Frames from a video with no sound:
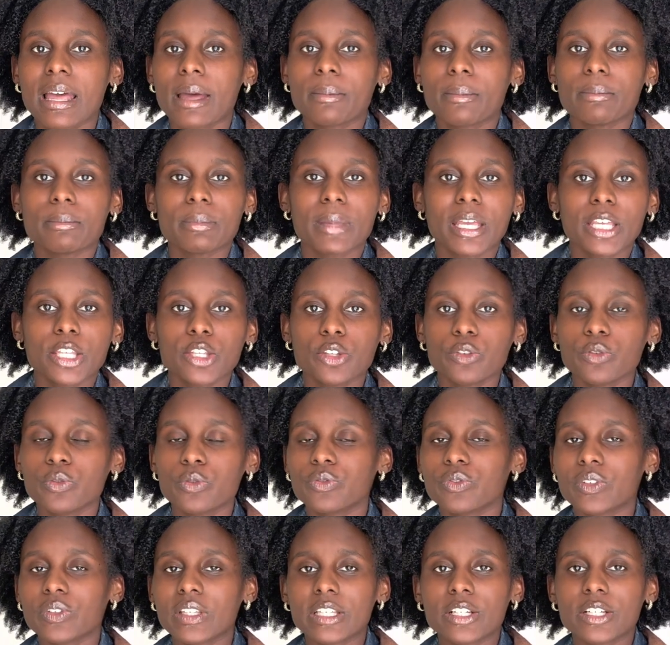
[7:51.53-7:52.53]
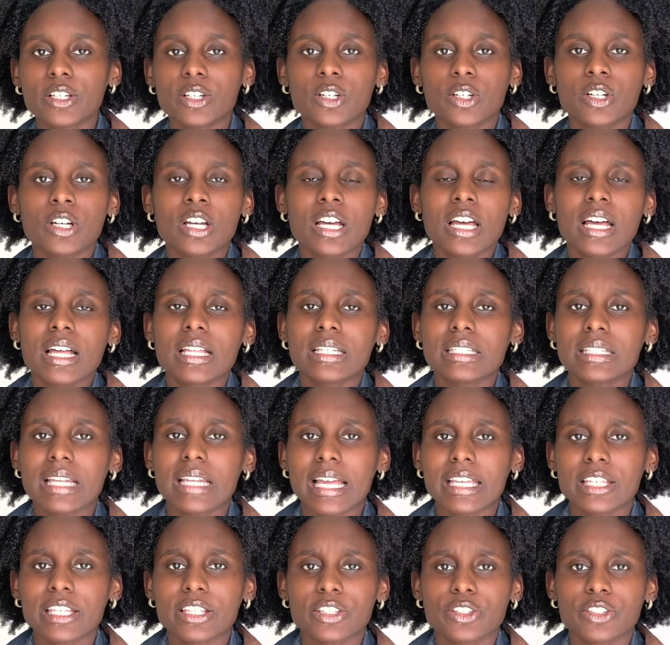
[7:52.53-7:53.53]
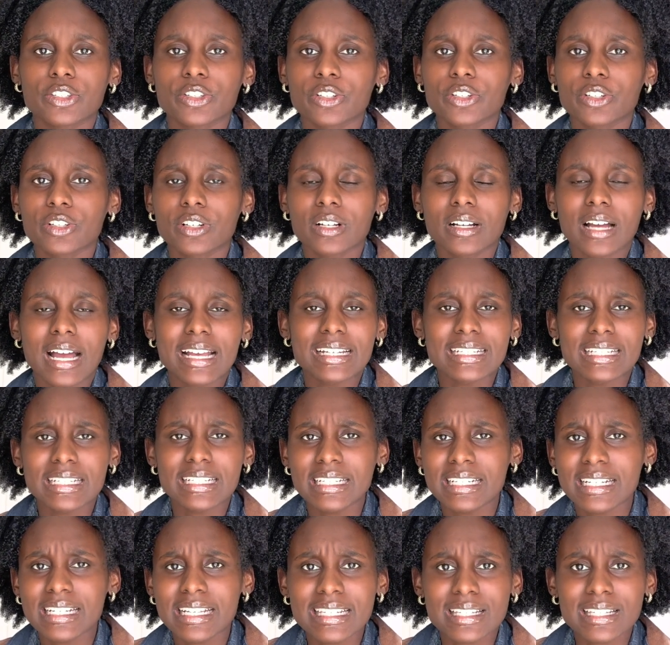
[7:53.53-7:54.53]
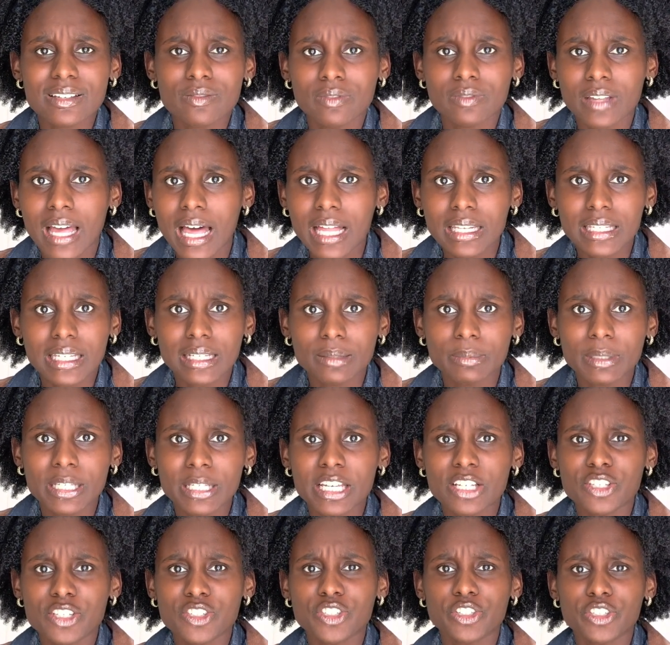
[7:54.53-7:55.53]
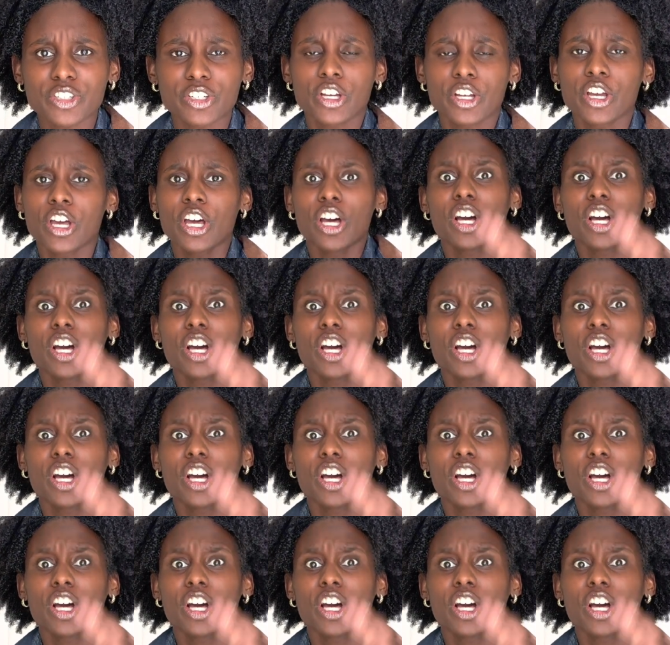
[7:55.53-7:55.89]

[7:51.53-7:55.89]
make you feel like your identity isn't valid because you're